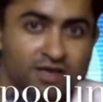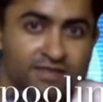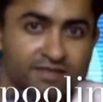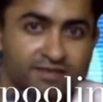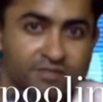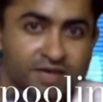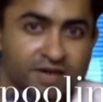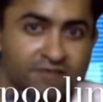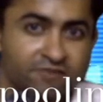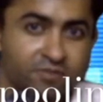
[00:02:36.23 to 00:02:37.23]
systemic
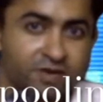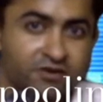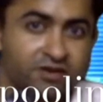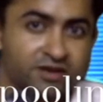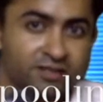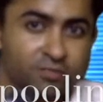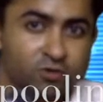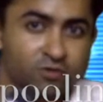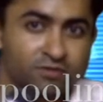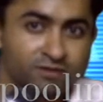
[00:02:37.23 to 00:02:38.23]
inflammatory
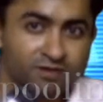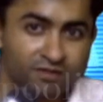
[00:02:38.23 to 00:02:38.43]
response